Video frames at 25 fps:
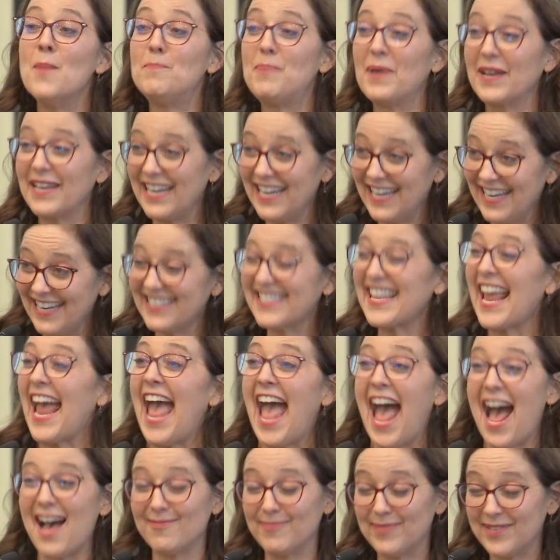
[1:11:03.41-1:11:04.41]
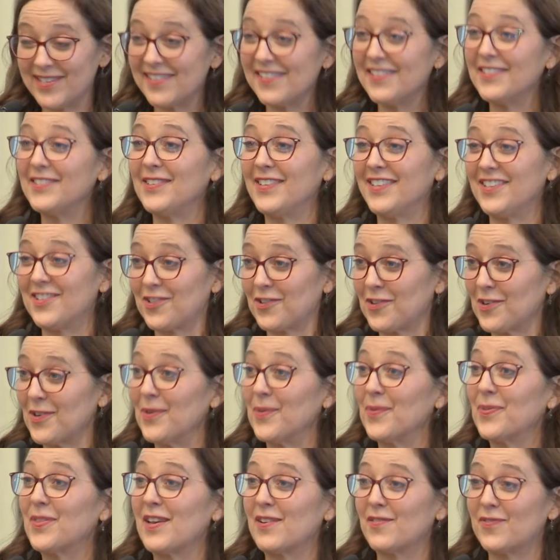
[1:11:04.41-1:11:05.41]
But it is absolutely
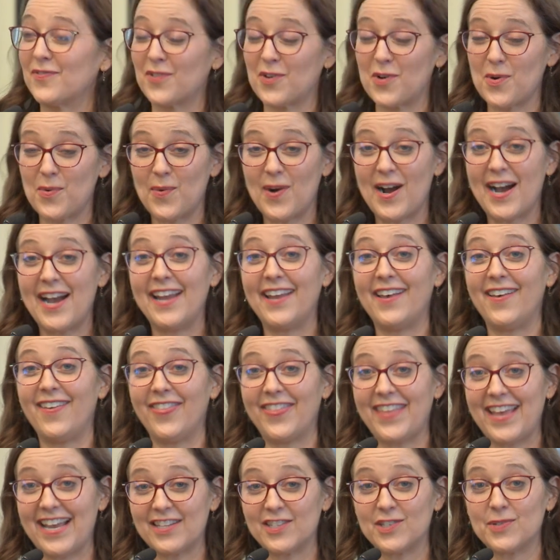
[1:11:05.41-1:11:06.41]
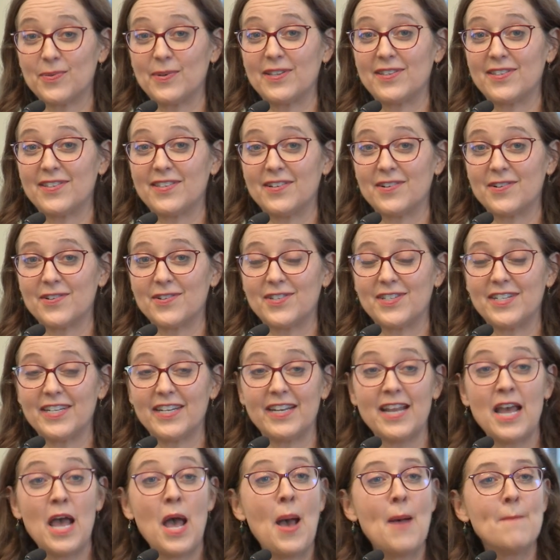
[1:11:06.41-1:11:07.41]
true that for a while, that's what Sears
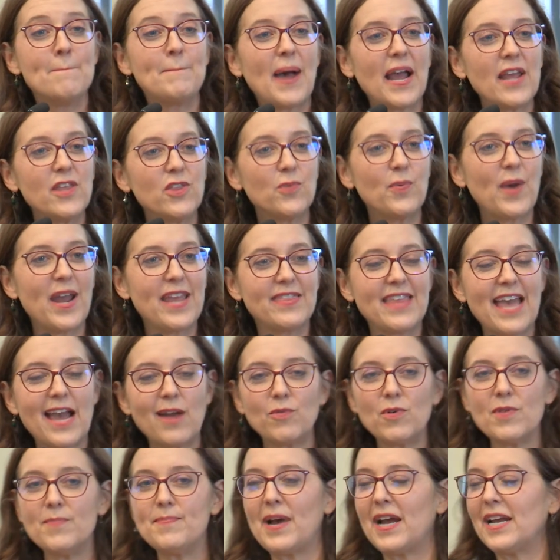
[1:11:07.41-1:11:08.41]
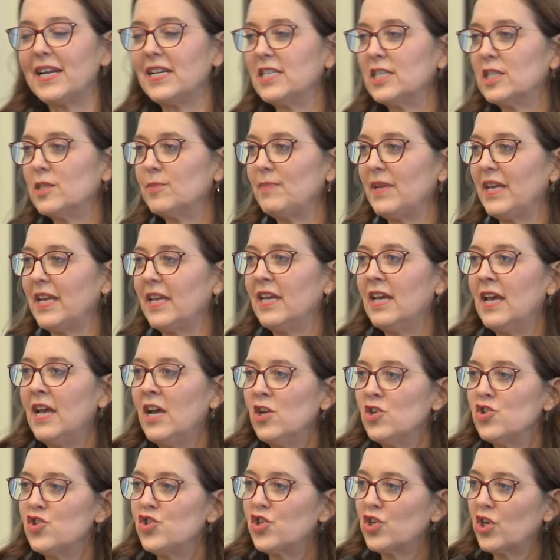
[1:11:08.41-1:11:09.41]
did. By the way, that reminds me,
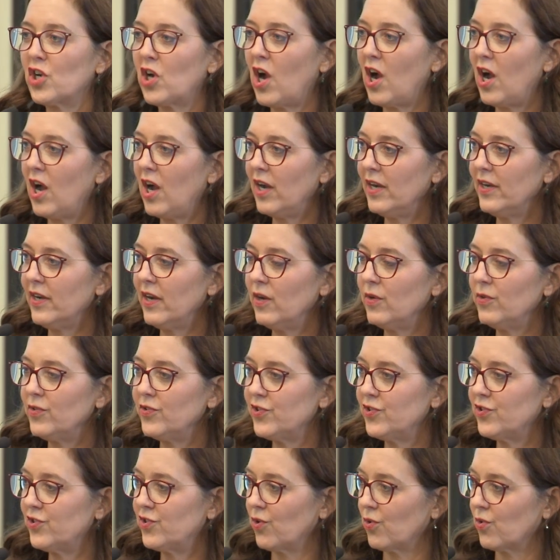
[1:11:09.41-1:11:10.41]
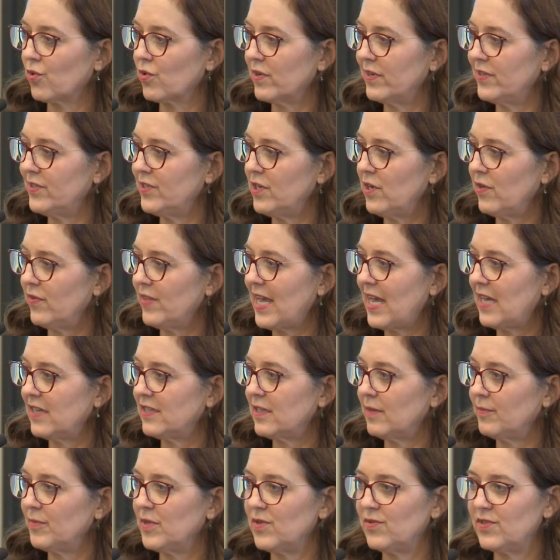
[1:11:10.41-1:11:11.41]
Chicago Stories, you know
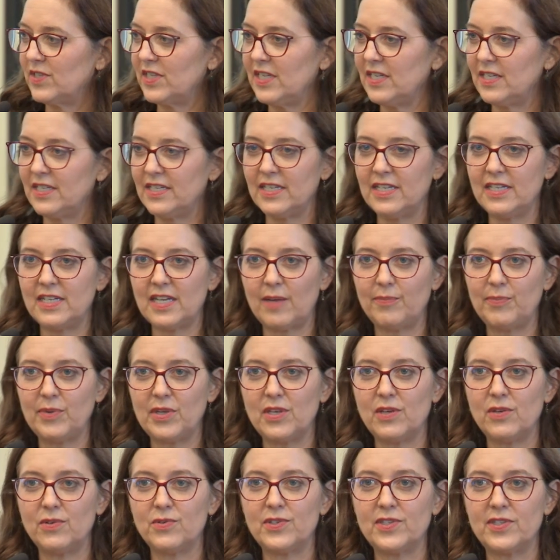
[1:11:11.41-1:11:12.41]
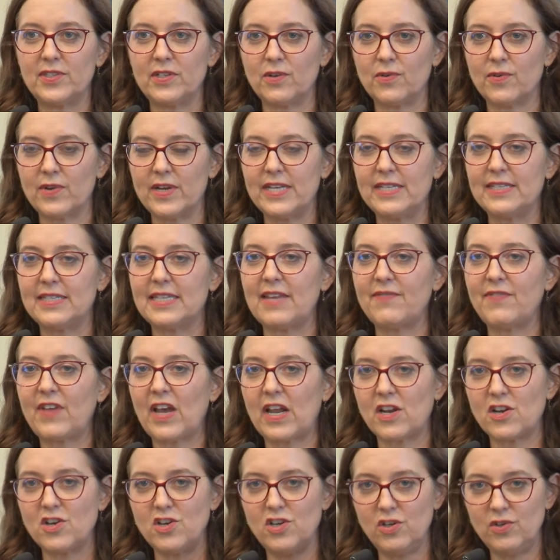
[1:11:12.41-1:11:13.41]
that WTTW series? They've
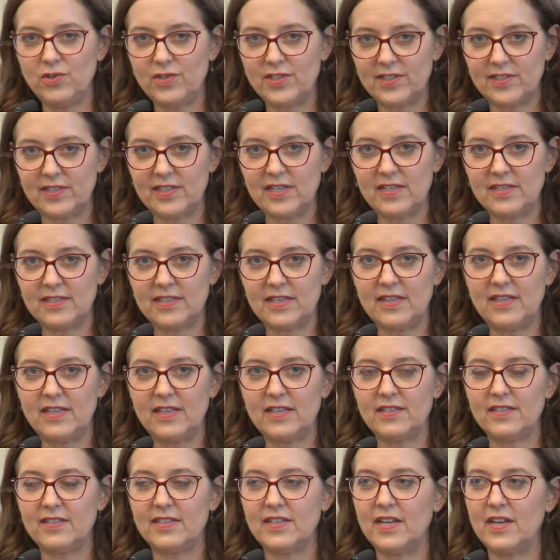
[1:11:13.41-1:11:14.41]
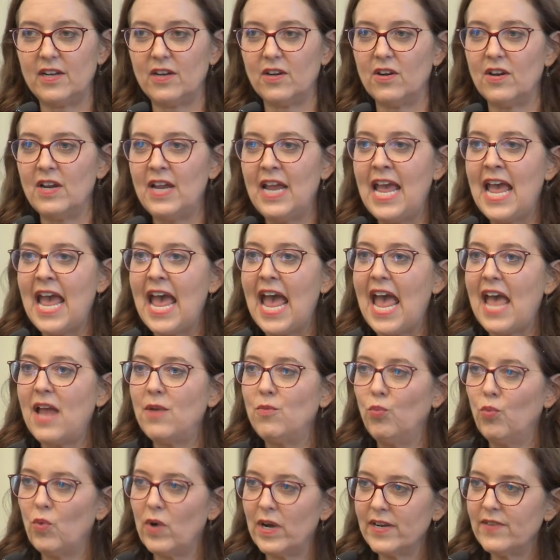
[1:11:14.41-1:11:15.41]
got a new season this year,
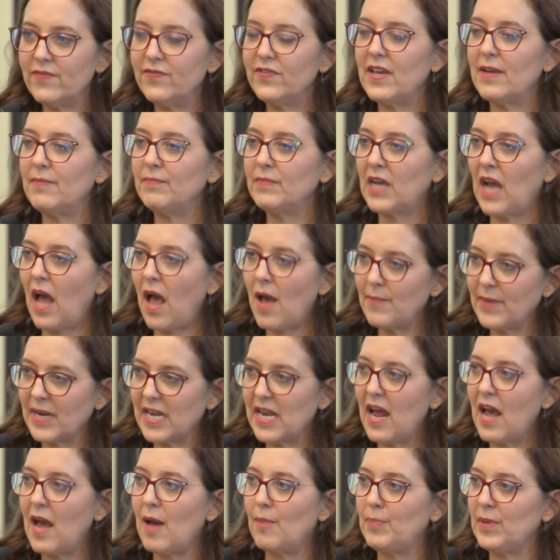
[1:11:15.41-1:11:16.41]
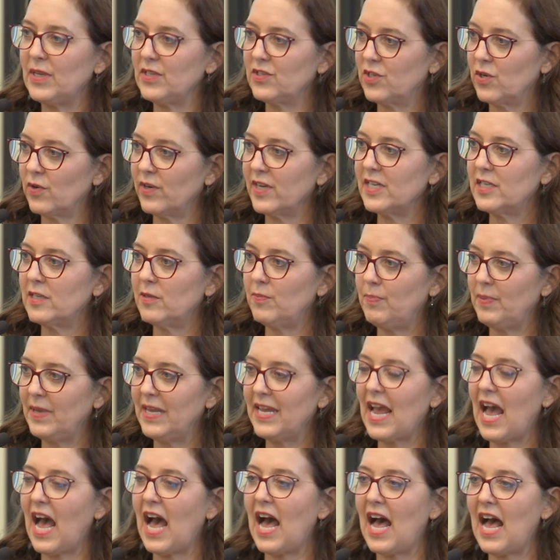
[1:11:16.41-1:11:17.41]
and one of them coming up is going to
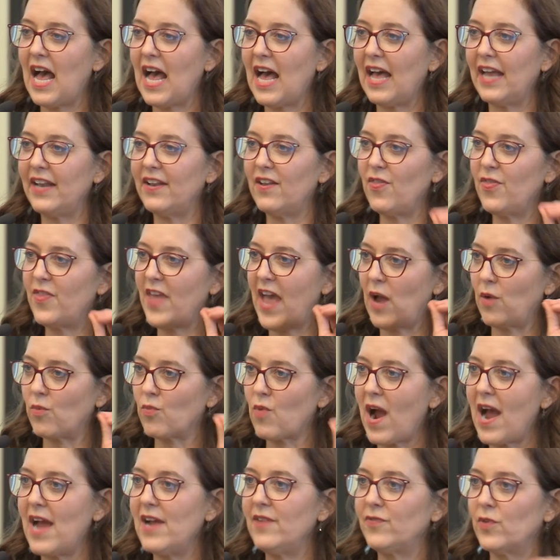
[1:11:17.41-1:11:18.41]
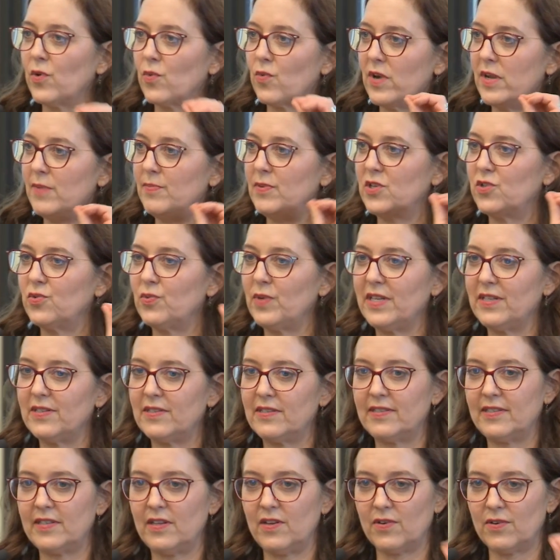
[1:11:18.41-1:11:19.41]
be on that rivalry between
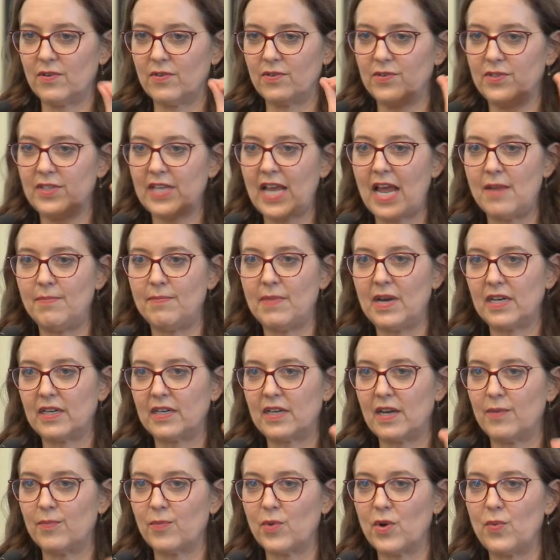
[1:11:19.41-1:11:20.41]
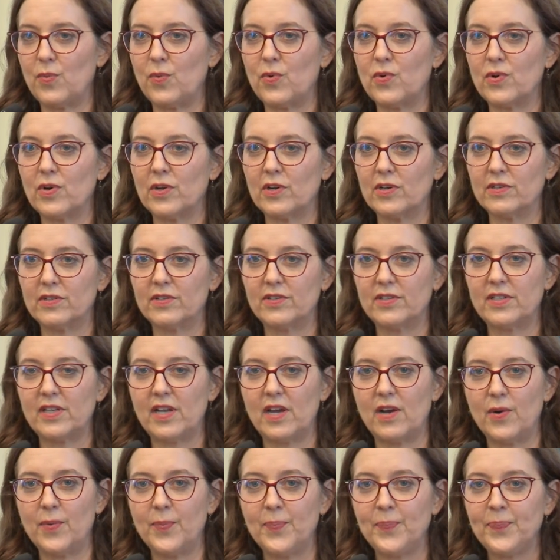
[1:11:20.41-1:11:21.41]
Sears and Montgomery Ward,
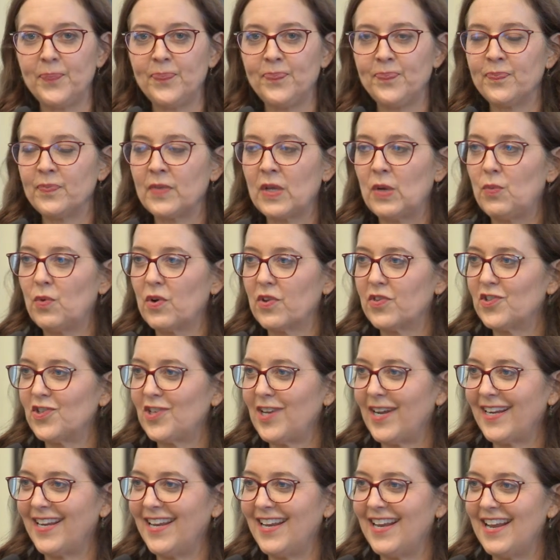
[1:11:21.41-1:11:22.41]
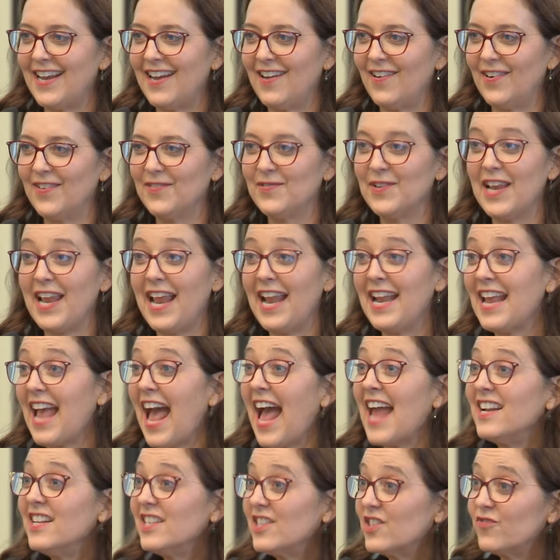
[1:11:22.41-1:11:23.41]
so worth checking out.
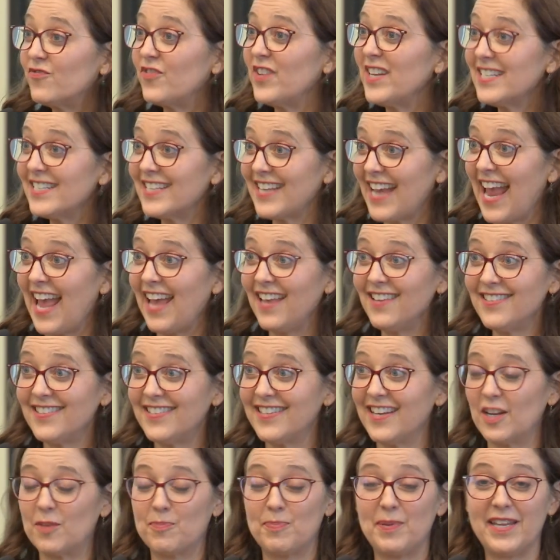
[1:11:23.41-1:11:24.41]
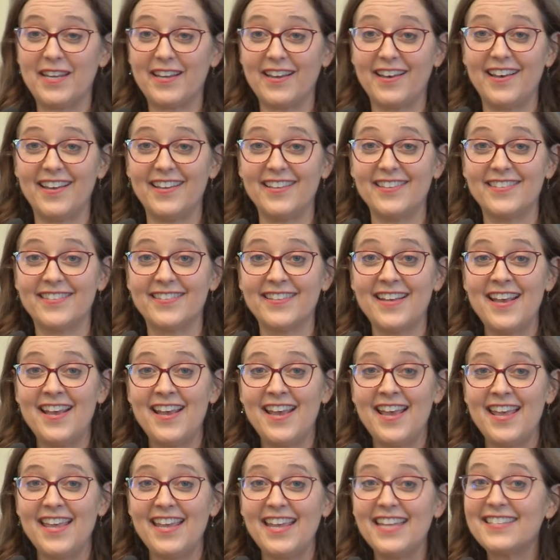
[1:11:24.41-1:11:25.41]
And it's fantastic because
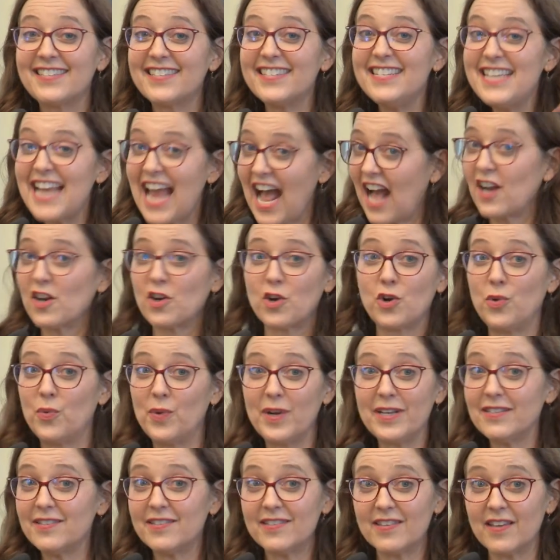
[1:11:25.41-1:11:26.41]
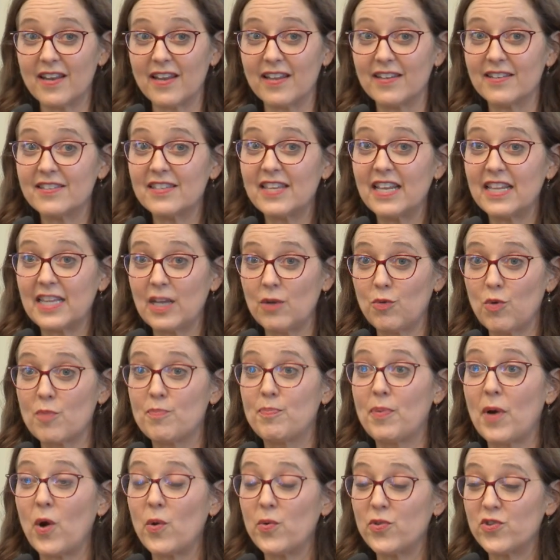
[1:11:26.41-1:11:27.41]
it's not a coincidence that they were
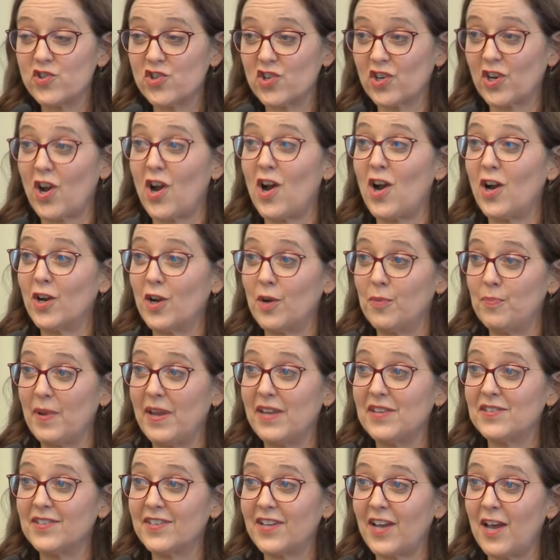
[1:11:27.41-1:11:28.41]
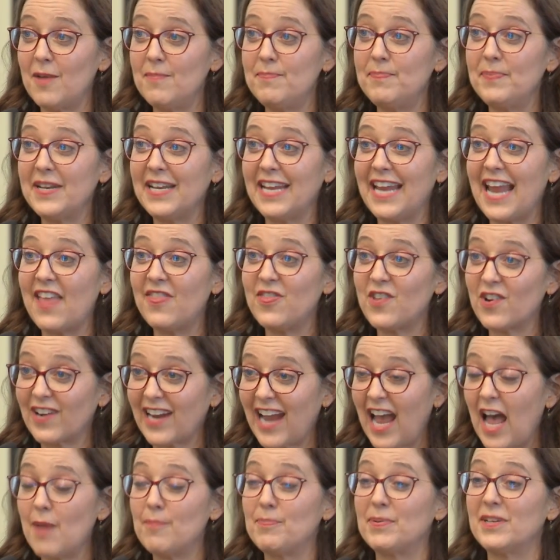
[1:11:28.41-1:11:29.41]
both Chicago-based company, and their
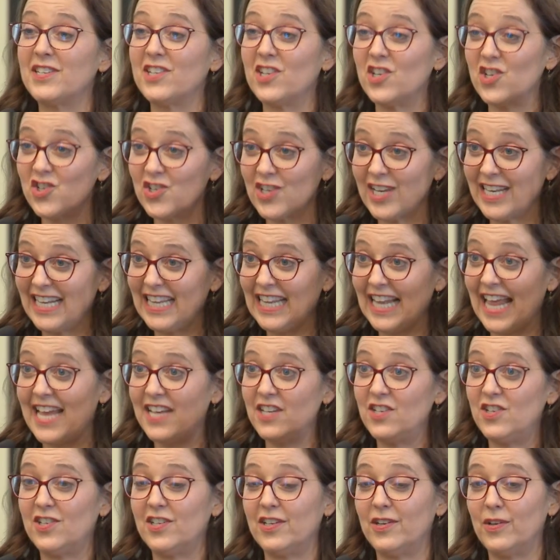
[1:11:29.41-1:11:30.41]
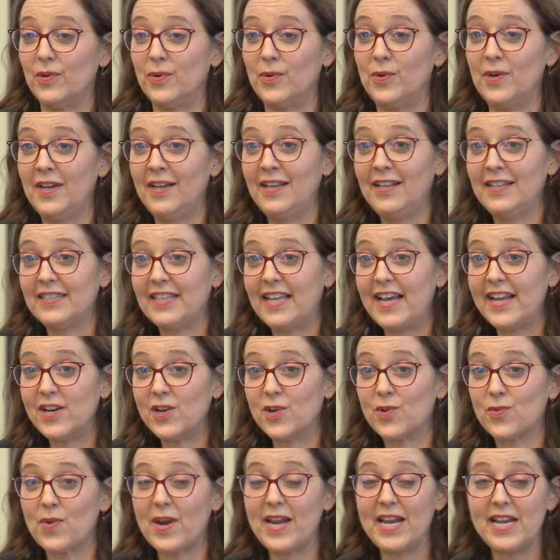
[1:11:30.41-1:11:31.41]
competition led to a lot
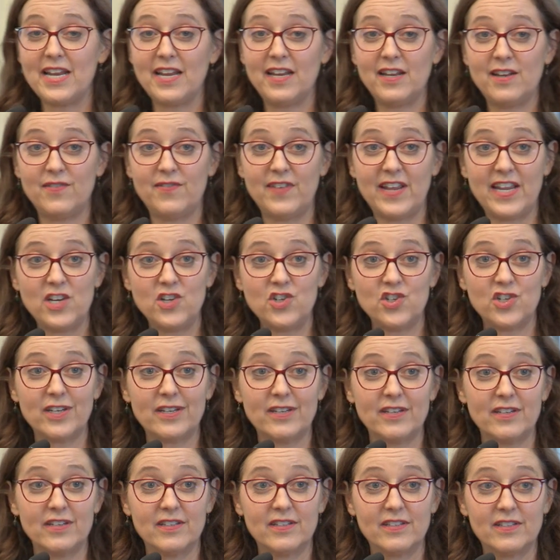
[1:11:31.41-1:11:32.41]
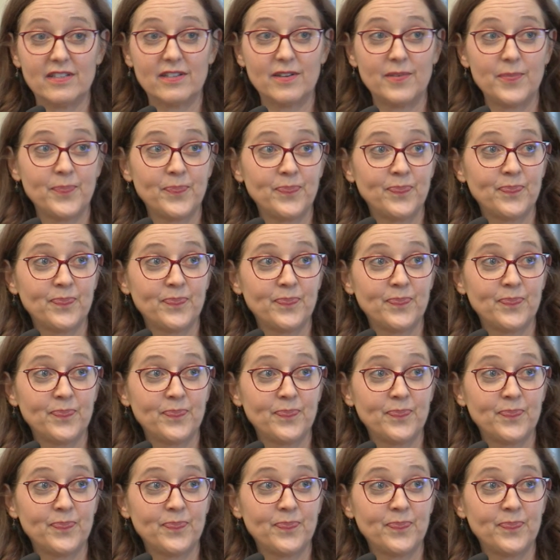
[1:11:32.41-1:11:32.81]
of great innovations.